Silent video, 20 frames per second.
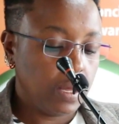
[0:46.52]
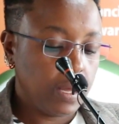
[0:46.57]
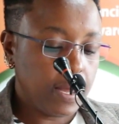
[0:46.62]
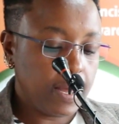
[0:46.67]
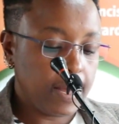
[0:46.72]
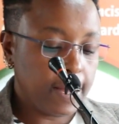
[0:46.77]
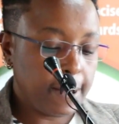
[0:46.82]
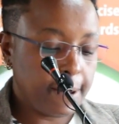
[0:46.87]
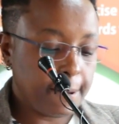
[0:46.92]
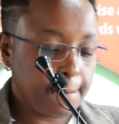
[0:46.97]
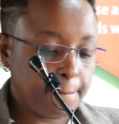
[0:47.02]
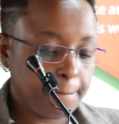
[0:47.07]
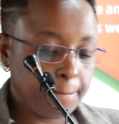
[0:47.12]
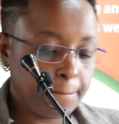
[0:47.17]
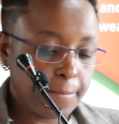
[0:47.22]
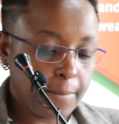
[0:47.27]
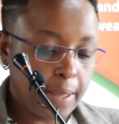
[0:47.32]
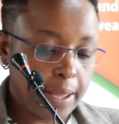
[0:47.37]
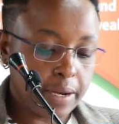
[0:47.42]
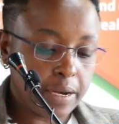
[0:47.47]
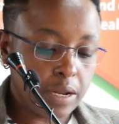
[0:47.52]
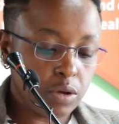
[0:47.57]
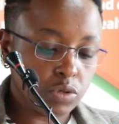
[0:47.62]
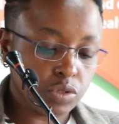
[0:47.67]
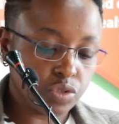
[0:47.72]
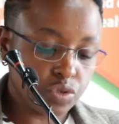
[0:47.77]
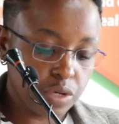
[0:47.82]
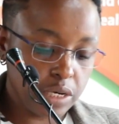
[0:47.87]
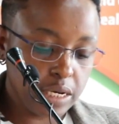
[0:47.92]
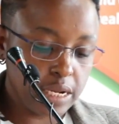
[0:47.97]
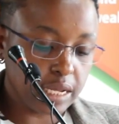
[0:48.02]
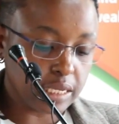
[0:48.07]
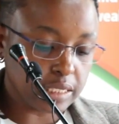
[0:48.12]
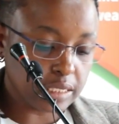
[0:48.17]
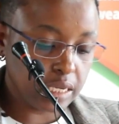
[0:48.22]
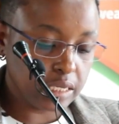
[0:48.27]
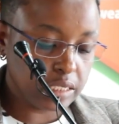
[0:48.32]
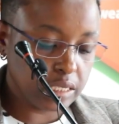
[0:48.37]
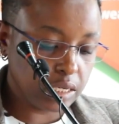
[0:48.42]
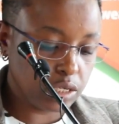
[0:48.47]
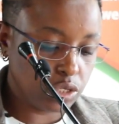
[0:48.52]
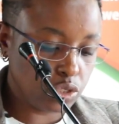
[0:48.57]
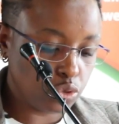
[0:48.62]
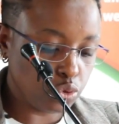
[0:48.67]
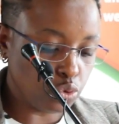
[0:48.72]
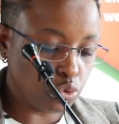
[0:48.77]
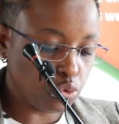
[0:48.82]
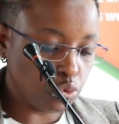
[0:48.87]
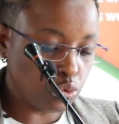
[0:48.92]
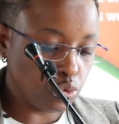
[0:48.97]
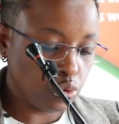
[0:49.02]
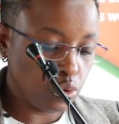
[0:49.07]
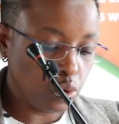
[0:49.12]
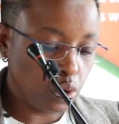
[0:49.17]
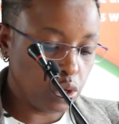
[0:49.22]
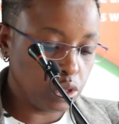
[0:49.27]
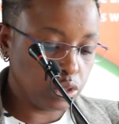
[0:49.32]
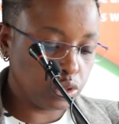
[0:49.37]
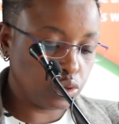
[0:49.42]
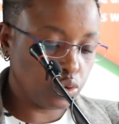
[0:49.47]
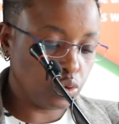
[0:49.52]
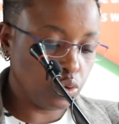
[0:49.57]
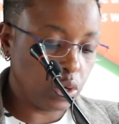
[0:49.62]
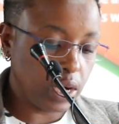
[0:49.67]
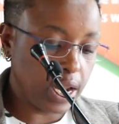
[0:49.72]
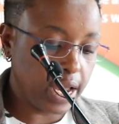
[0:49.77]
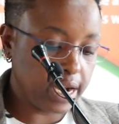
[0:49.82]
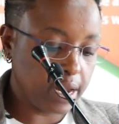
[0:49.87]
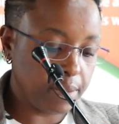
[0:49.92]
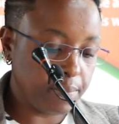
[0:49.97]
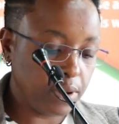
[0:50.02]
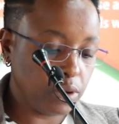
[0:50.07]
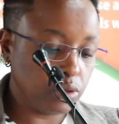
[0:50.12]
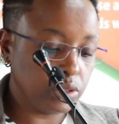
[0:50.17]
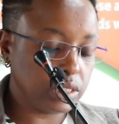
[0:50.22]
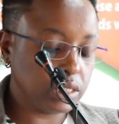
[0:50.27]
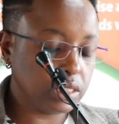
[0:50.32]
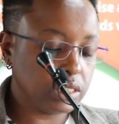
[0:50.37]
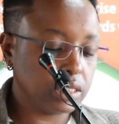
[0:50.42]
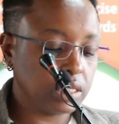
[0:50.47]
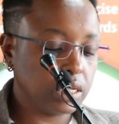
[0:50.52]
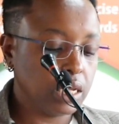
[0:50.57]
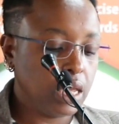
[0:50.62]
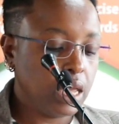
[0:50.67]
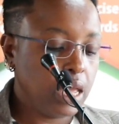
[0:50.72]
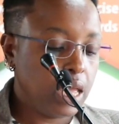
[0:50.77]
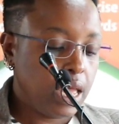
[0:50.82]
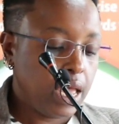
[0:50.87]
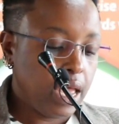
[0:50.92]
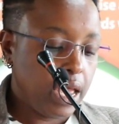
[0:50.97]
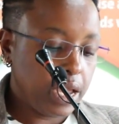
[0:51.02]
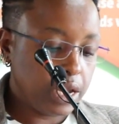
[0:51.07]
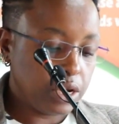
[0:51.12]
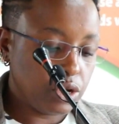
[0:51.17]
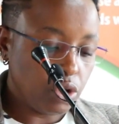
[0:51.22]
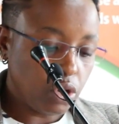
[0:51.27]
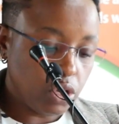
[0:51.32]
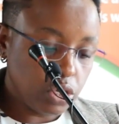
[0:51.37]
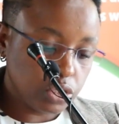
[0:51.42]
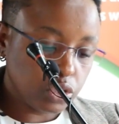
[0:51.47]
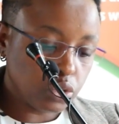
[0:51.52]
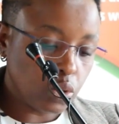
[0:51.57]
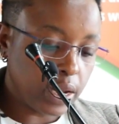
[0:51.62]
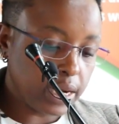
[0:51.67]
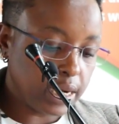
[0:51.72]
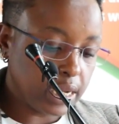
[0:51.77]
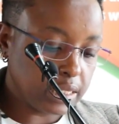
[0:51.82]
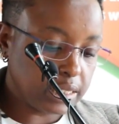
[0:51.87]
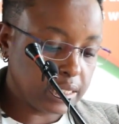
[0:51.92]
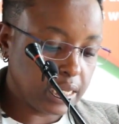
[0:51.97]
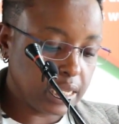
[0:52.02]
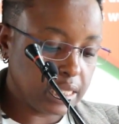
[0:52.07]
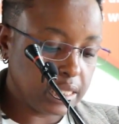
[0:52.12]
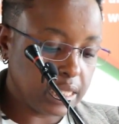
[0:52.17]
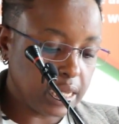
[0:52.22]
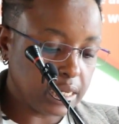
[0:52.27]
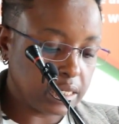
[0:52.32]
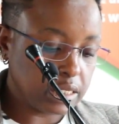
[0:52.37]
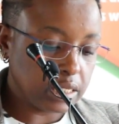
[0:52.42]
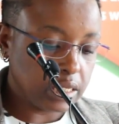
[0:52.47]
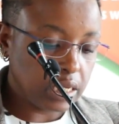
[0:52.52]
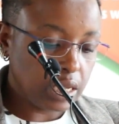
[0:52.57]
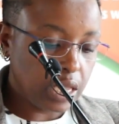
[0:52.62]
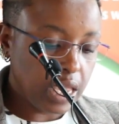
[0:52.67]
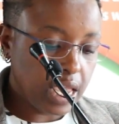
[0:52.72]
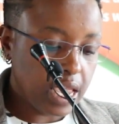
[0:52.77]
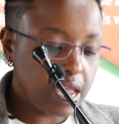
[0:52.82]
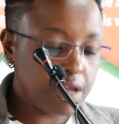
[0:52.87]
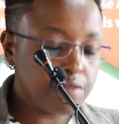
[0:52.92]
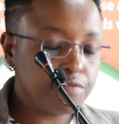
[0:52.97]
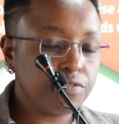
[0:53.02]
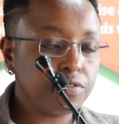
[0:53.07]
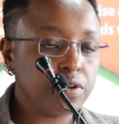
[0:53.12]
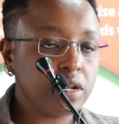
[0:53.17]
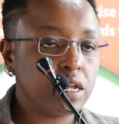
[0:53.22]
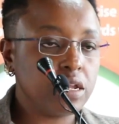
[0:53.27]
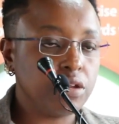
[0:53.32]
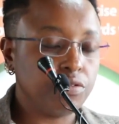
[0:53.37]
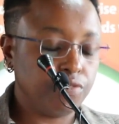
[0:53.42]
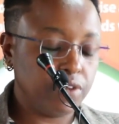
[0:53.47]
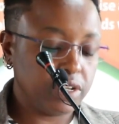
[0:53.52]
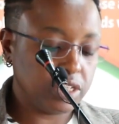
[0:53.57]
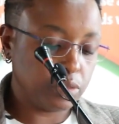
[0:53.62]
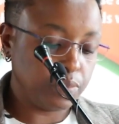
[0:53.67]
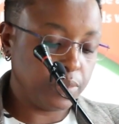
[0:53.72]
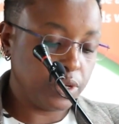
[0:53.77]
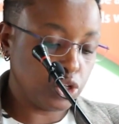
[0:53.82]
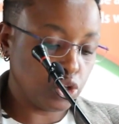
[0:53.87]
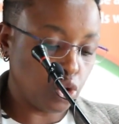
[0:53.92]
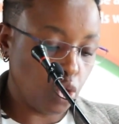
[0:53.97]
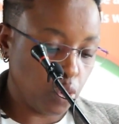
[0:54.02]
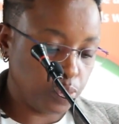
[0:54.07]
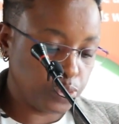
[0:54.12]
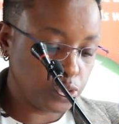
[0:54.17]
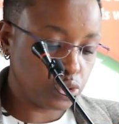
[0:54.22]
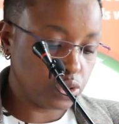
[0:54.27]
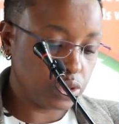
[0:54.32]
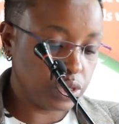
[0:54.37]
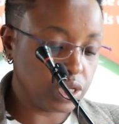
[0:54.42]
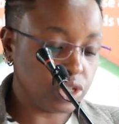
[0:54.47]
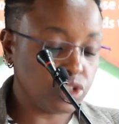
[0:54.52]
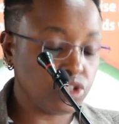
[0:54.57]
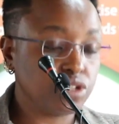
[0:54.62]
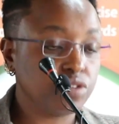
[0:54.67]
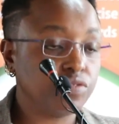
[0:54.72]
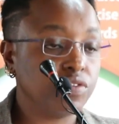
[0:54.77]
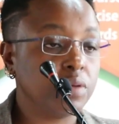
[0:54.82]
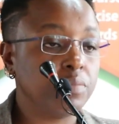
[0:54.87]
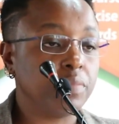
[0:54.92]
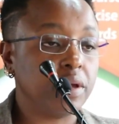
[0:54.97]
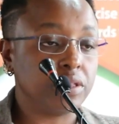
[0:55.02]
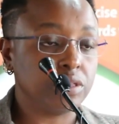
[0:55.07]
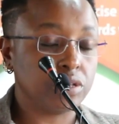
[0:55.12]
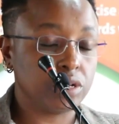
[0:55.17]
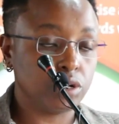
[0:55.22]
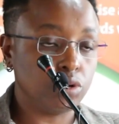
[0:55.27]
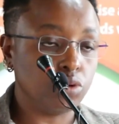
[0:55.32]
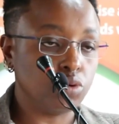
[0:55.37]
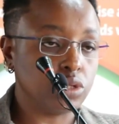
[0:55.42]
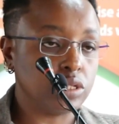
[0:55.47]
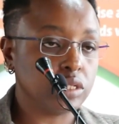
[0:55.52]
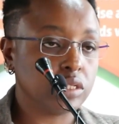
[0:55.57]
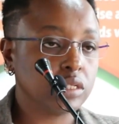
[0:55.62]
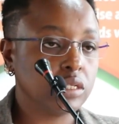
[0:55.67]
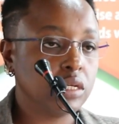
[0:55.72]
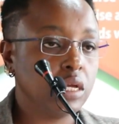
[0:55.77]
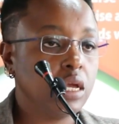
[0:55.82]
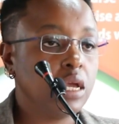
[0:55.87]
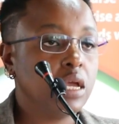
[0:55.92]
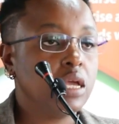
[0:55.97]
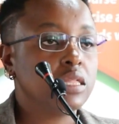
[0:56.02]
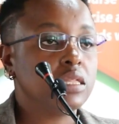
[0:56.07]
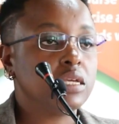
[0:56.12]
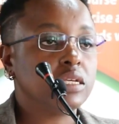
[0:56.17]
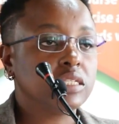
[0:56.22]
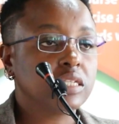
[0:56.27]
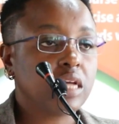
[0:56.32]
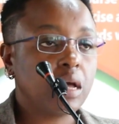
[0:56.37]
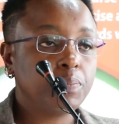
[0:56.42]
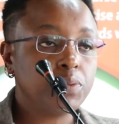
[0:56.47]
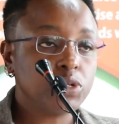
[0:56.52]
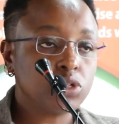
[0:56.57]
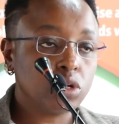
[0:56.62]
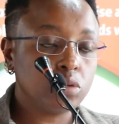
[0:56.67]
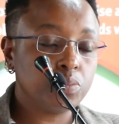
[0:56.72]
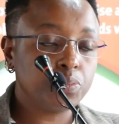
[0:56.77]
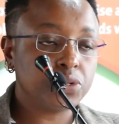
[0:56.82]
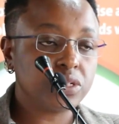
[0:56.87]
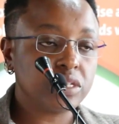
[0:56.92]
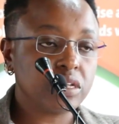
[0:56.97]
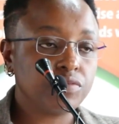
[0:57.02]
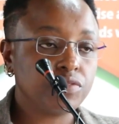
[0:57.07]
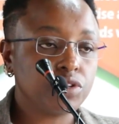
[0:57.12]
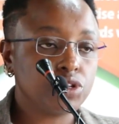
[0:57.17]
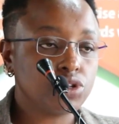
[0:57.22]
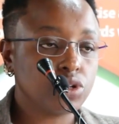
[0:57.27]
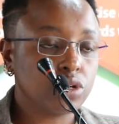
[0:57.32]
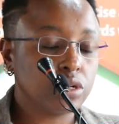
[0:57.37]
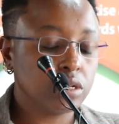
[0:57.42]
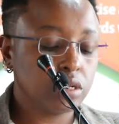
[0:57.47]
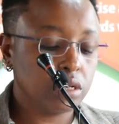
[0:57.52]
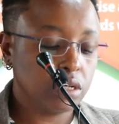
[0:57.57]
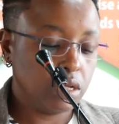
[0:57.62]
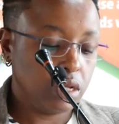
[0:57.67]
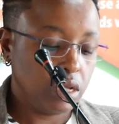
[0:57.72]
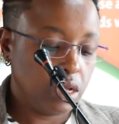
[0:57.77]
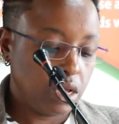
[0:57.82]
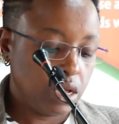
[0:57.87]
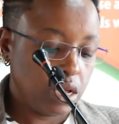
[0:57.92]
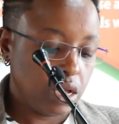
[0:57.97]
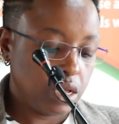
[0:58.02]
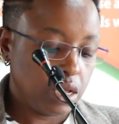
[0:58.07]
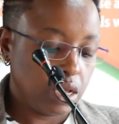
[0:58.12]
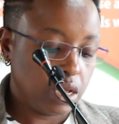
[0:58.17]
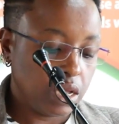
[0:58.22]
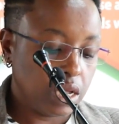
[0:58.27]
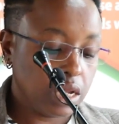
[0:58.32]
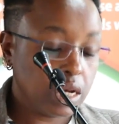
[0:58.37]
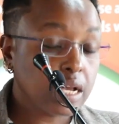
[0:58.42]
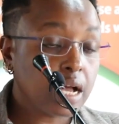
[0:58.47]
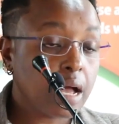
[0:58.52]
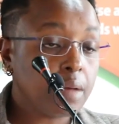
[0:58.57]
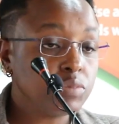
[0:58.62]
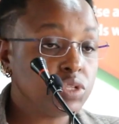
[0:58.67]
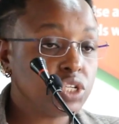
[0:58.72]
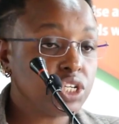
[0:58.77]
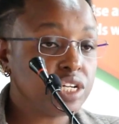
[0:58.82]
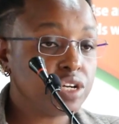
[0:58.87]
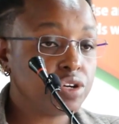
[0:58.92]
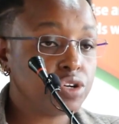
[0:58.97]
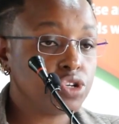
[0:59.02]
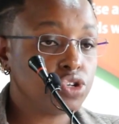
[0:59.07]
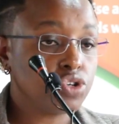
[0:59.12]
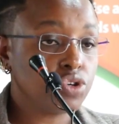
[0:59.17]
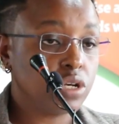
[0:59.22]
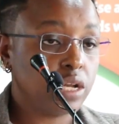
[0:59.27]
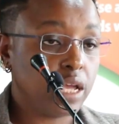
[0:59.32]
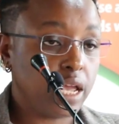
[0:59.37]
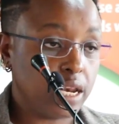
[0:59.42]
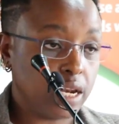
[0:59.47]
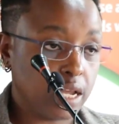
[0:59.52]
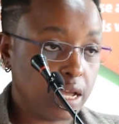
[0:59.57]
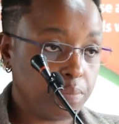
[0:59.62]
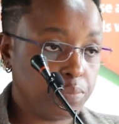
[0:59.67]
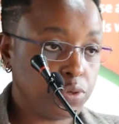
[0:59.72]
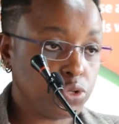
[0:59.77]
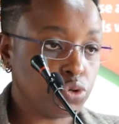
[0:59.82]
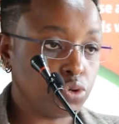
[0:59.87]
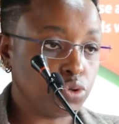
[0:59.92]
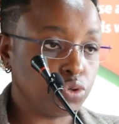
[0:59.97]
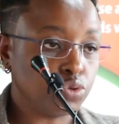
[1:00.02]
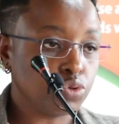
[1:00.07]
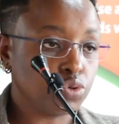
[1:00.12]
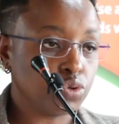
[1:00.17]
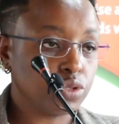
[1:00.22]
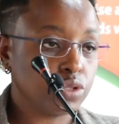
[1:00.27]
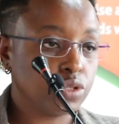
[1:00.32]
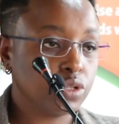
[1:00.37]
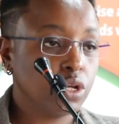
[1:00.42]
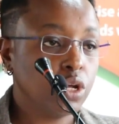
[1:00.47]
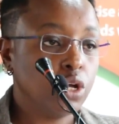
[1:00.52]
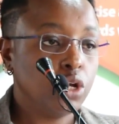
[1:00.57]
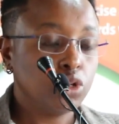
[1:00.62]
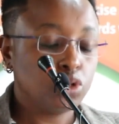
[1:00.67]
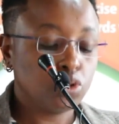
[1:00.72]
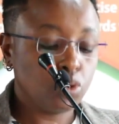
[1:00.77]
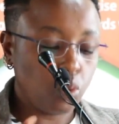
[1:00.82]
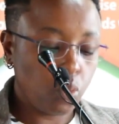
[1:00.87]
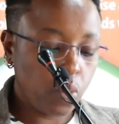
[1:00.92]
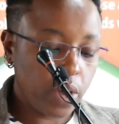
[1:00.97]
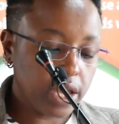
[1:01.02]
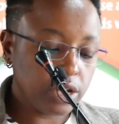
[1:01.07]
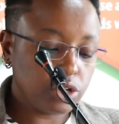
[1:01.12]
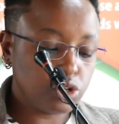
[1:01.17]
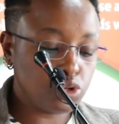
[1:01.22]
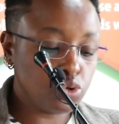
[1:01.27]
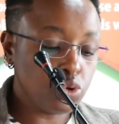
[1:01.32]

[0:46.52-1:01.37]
And I was really excited to also learn about it. And also understand that every investment option is driven by 3 goals. There is capital preservation, income generation, and capital growth. So where do